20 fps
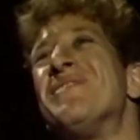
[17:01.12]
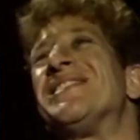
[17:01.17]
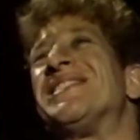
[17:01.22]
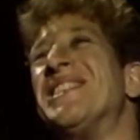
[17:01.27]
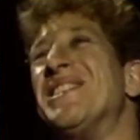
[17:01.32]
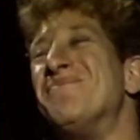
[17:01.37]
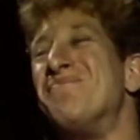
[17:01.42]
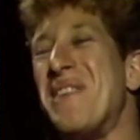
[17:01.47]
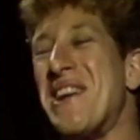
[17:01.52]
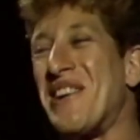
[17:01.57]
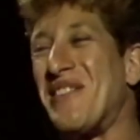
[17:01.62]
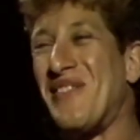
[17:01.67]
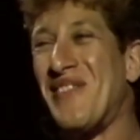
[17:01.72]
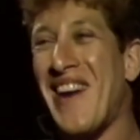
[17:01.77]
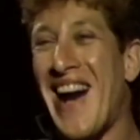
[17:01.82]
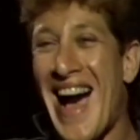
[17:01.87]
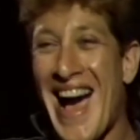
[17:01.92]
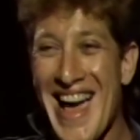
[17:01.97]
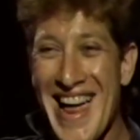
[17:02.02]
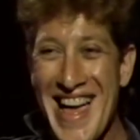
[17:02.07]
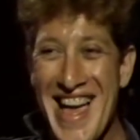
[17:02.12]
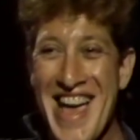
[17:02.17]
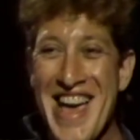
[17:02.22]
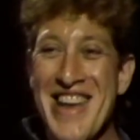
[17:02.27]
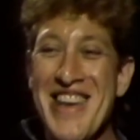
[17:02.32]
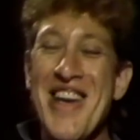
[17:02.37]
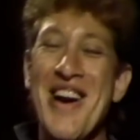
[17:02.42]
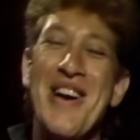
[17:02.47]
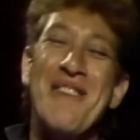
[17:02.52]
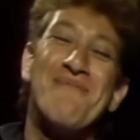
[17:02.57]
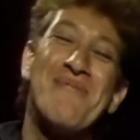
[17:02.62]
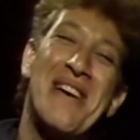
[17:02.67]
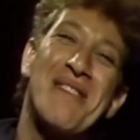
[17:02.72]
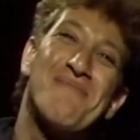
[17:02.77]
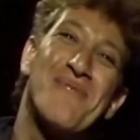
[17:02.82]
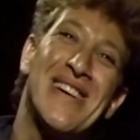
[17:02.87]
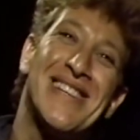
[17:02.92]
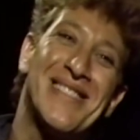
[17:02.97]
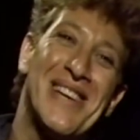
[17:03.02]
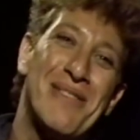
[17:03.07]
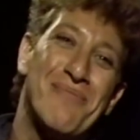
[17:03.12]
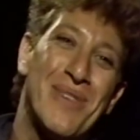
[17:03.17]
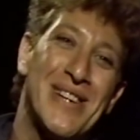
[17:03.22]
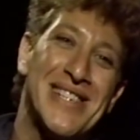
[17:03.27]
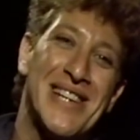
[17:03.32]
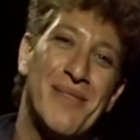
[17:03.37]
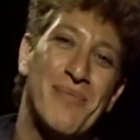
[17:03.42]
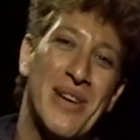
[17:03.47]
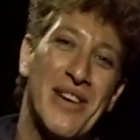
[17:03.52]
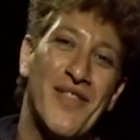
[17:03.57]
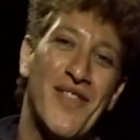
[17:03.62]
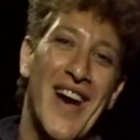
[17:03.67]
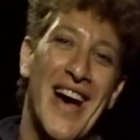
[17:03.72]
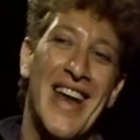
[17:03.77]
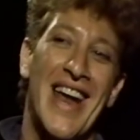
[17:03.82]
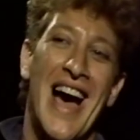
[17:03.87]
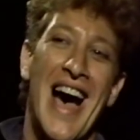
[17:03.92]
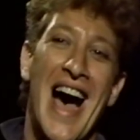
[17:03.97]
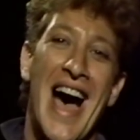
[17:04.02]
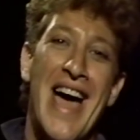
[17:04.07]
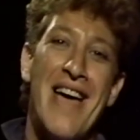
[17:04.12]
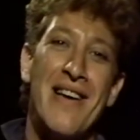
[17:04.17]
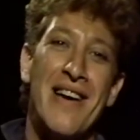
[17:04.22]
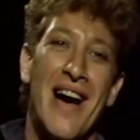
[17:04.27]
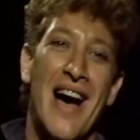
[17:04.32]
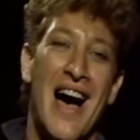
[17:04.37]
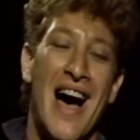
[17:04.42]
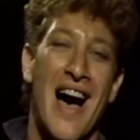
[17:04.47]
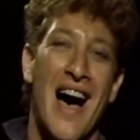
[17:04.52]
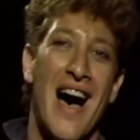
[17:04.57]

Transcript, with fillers: it wasn't a big fight. That's what I want to bring out. No, it, it, was, it wasn't a big fight. I